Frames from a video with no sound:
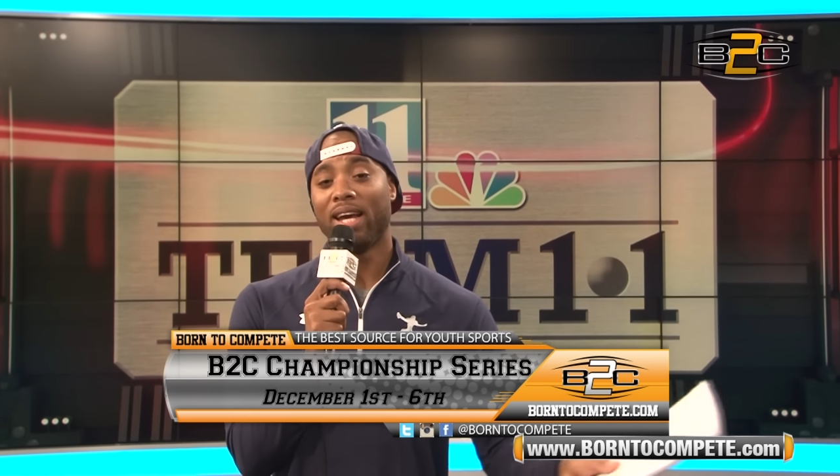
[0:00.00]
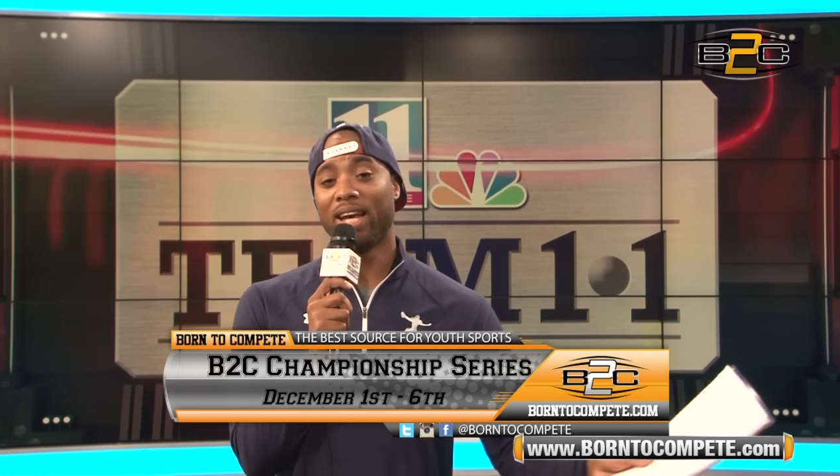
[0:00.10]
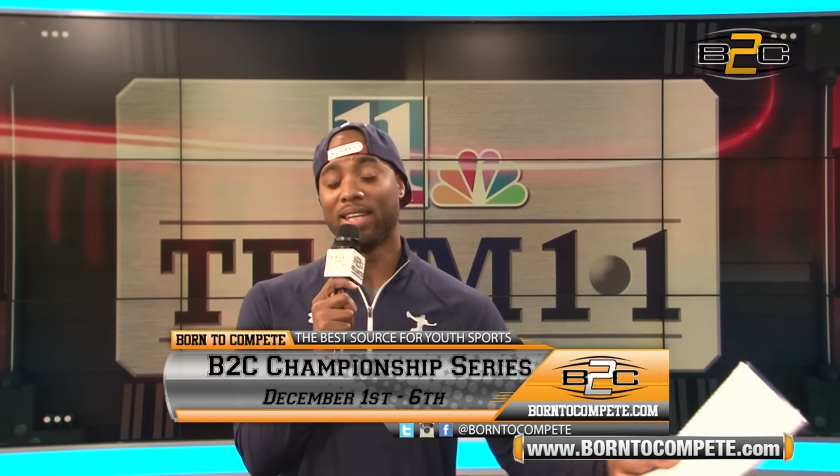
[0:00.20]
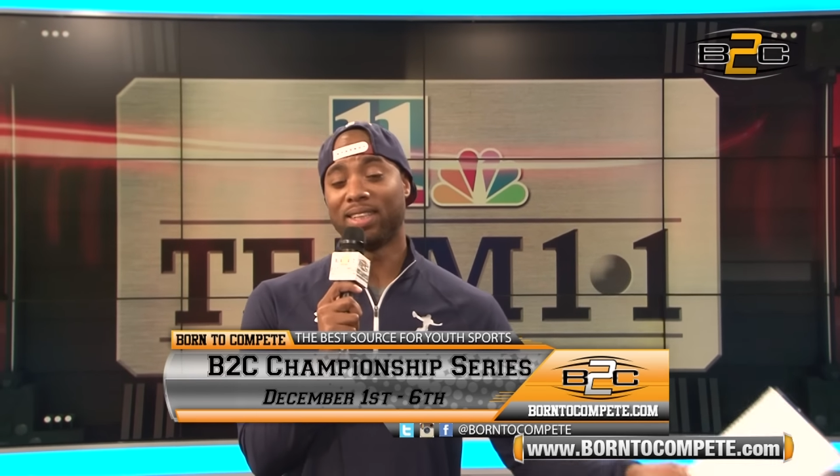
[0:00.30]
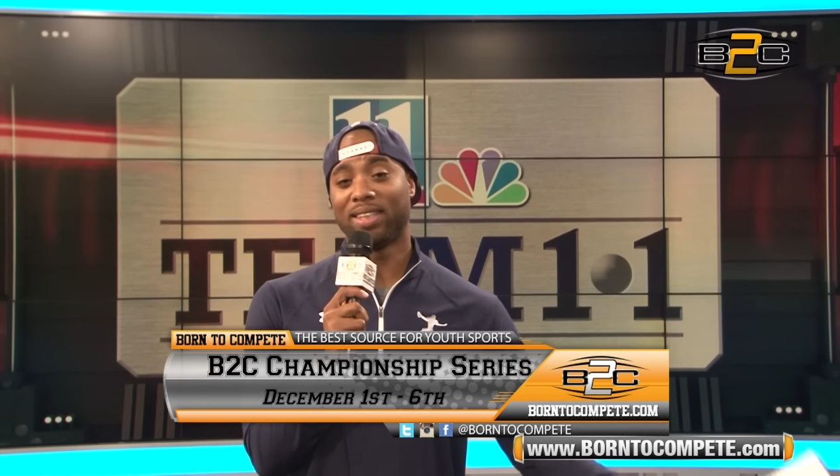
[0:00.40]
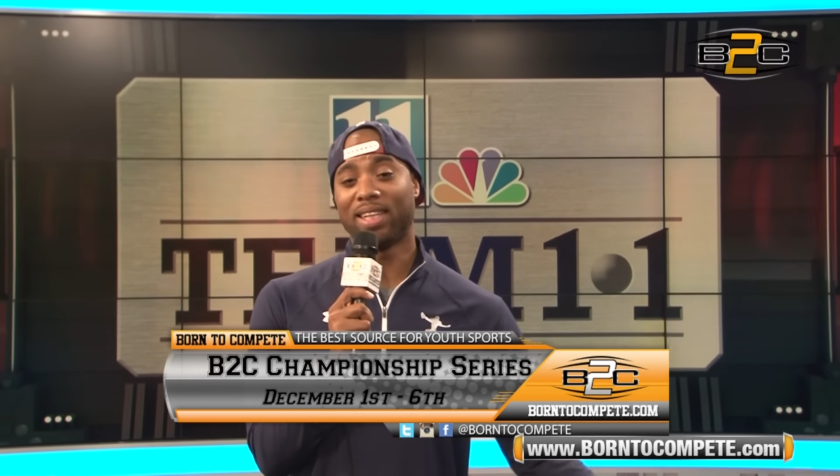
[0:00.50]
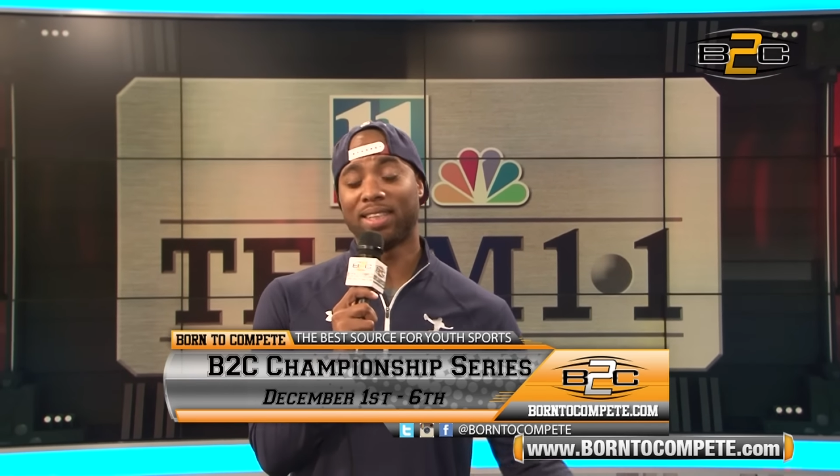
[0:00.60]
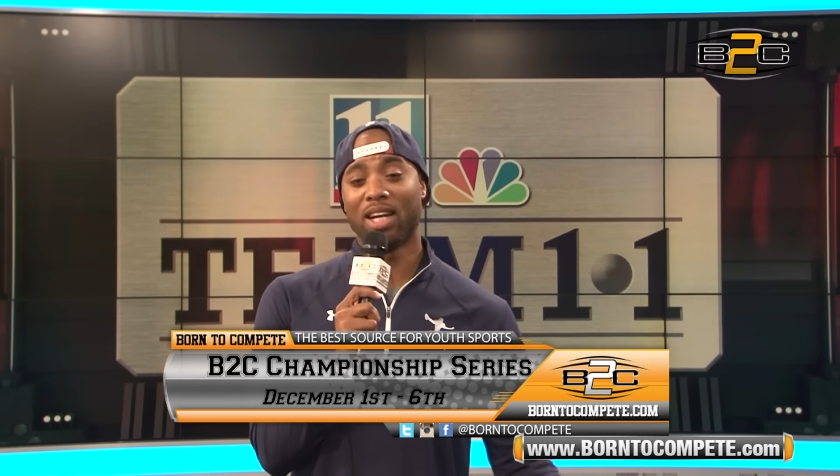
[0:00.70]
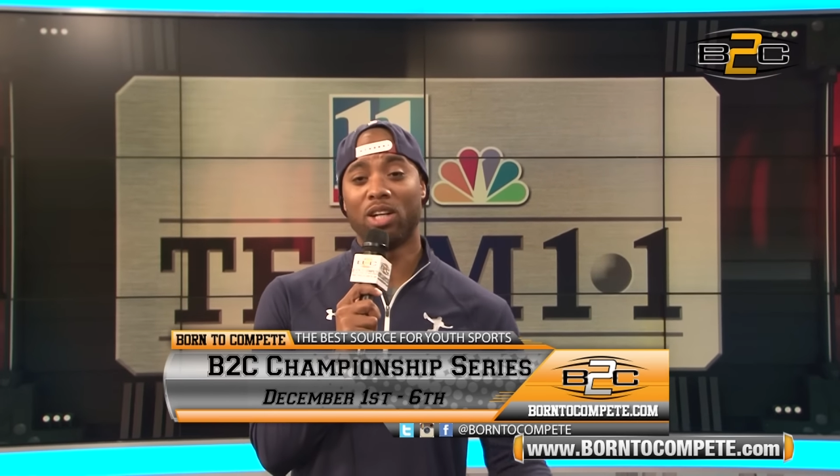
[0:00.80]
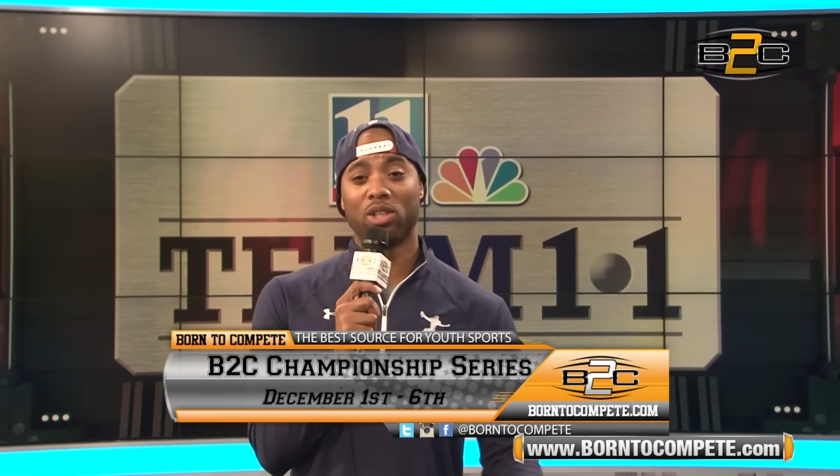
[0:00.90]
in the
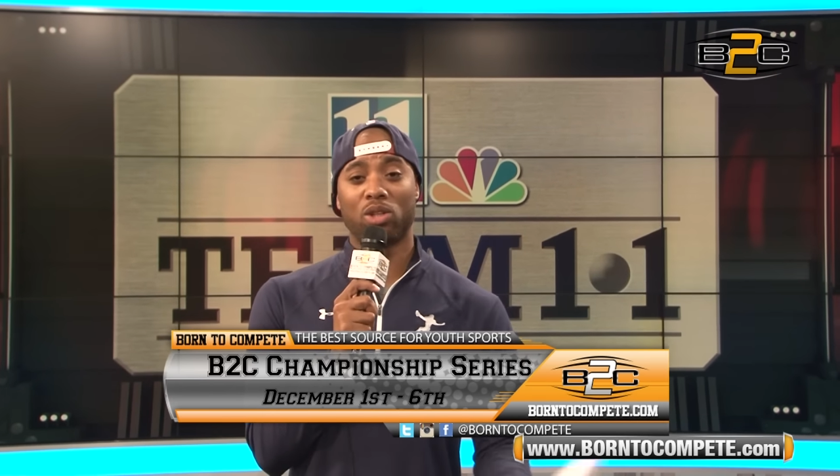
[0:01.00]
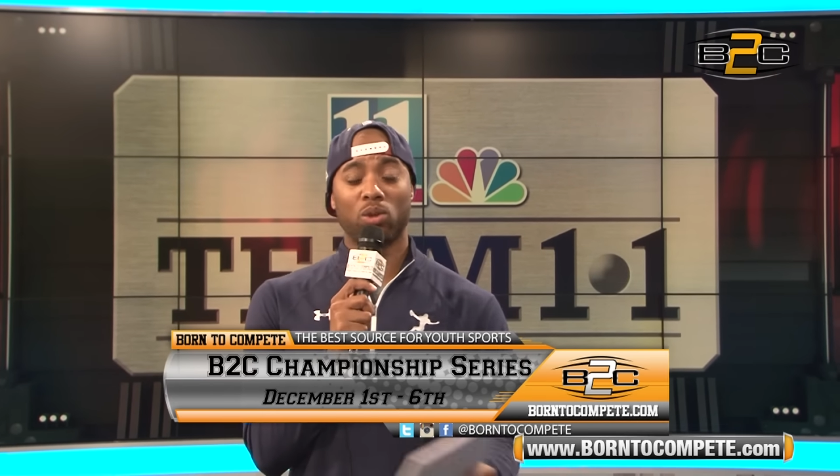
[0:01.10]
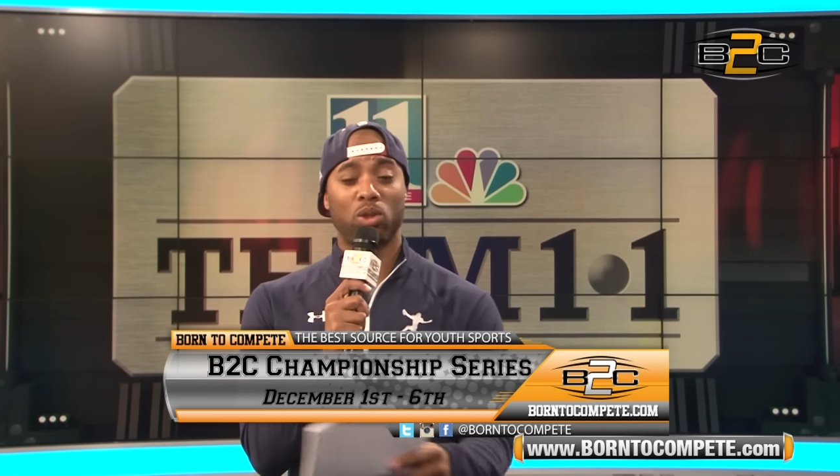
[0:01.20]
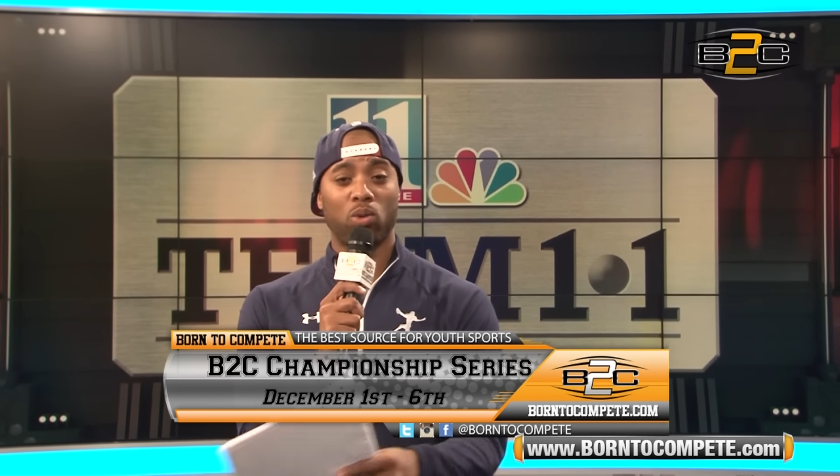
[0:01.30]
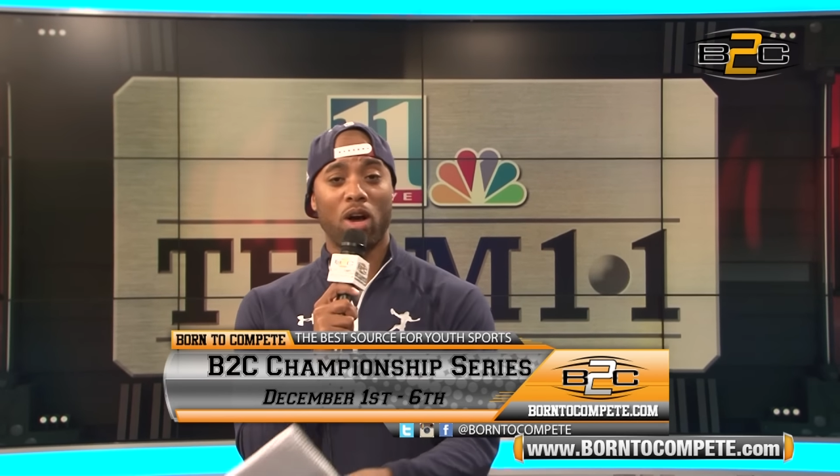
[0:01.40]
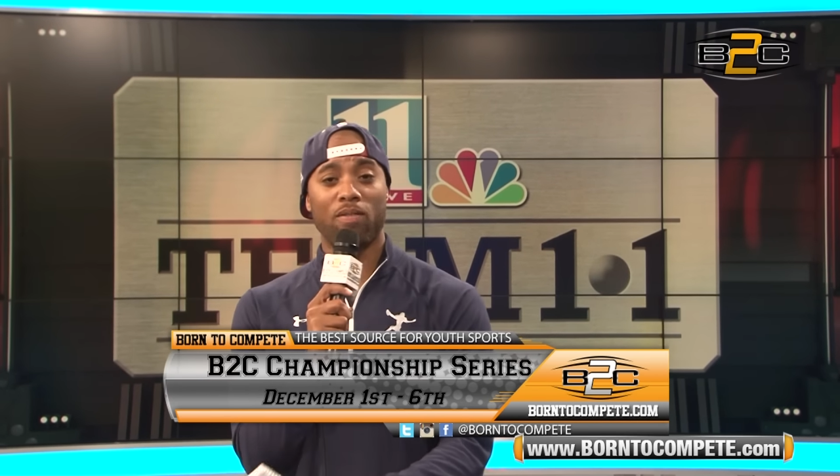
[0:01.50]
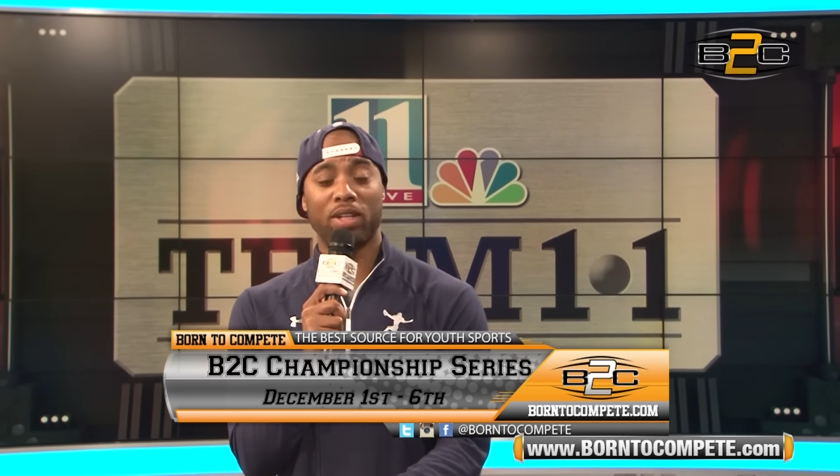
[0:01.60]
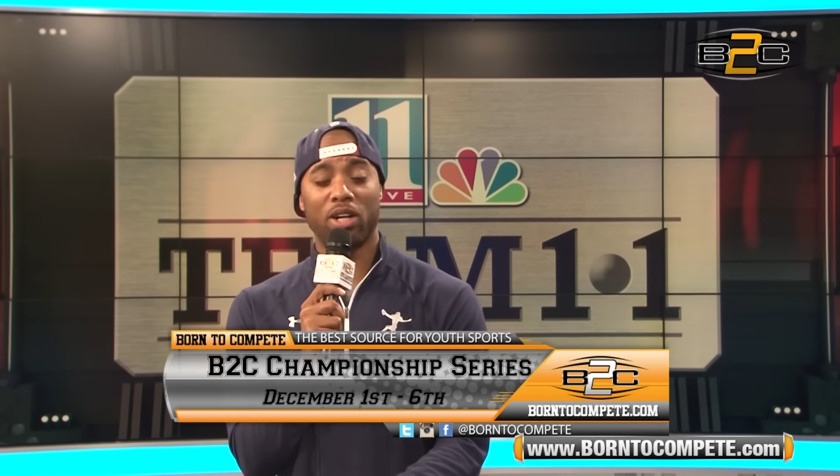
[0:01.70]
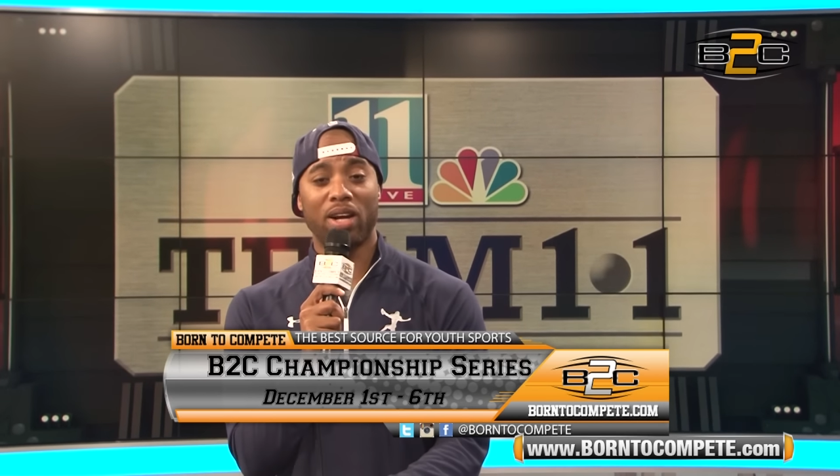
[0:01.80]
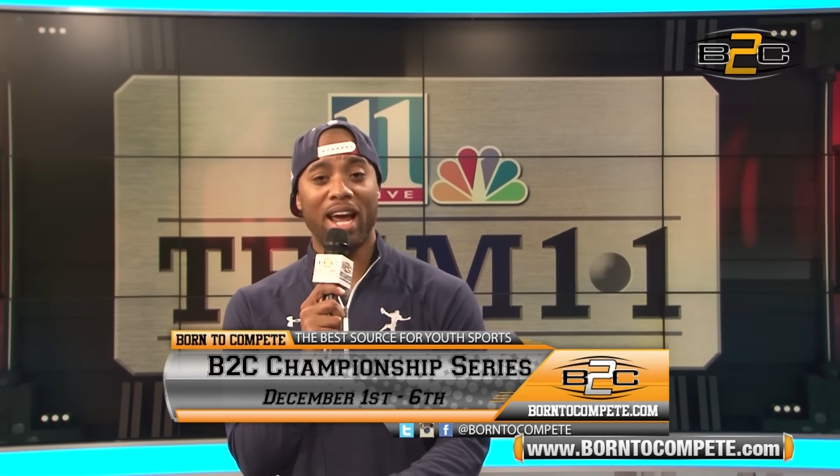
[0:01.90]
six and under through 12
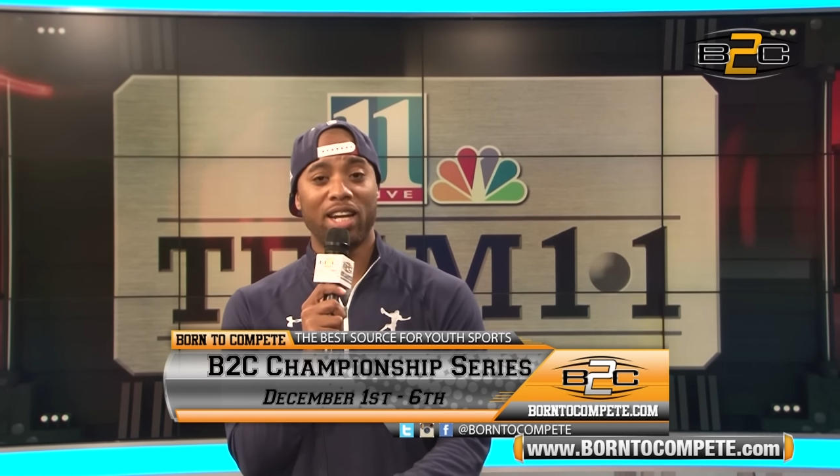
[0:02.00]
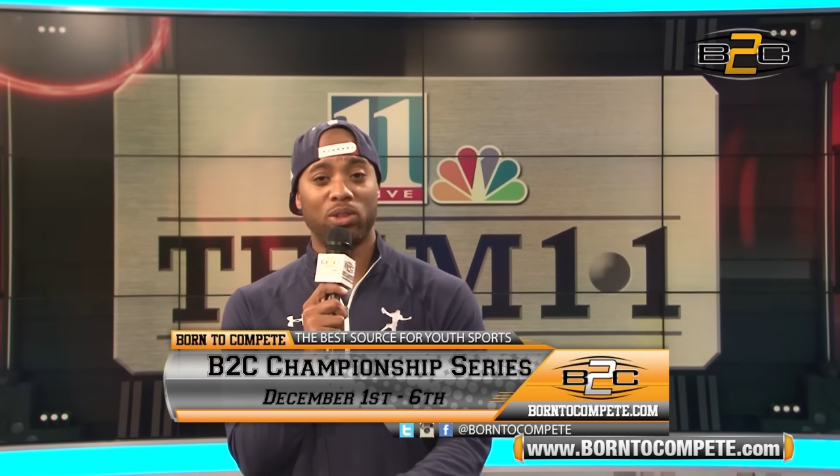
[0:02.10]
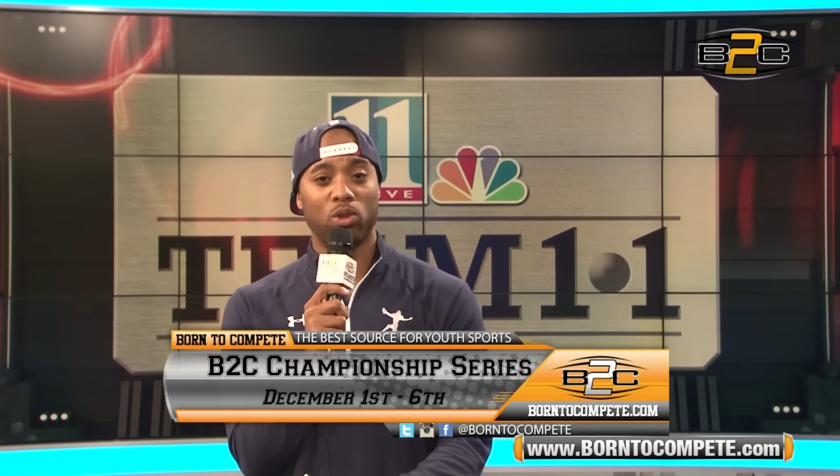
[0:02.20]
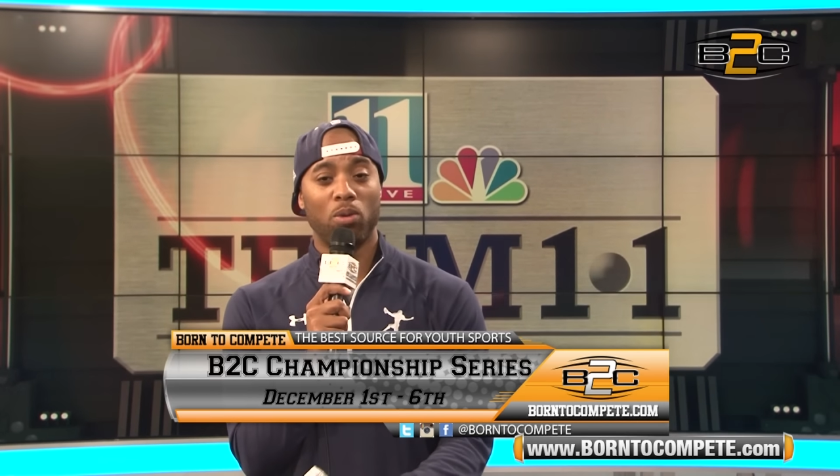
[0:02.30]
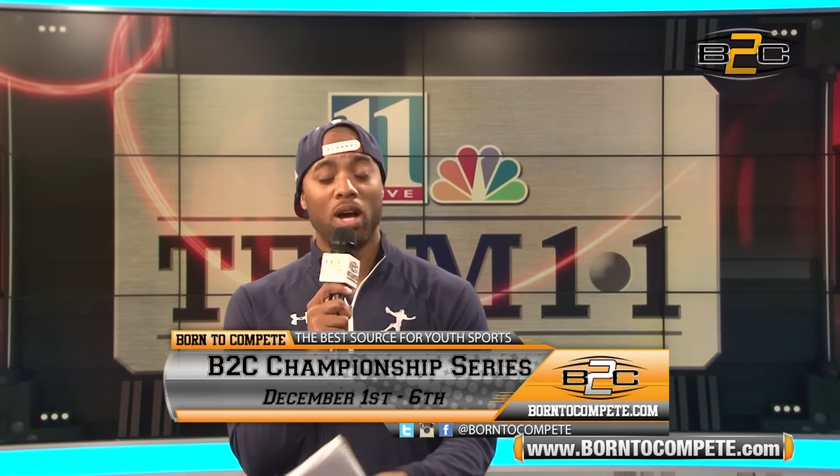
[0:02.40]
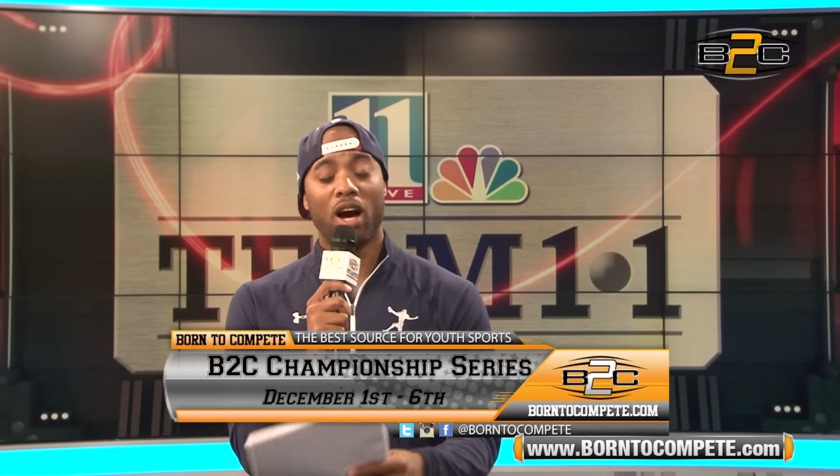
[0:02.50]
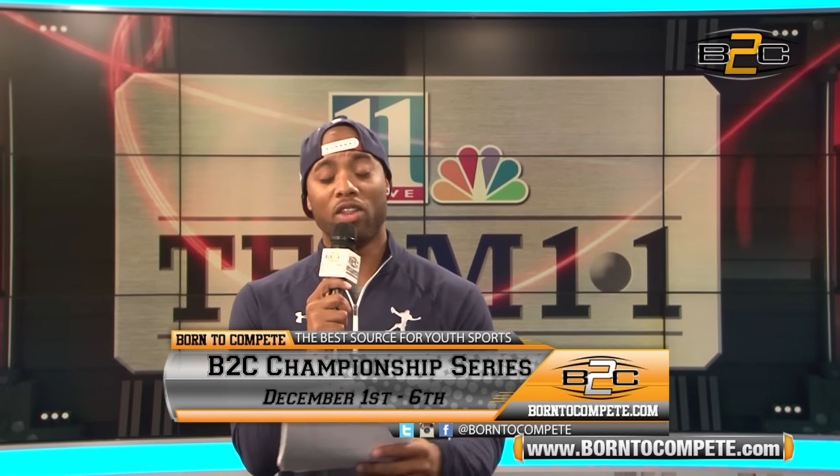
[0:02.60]
and under age group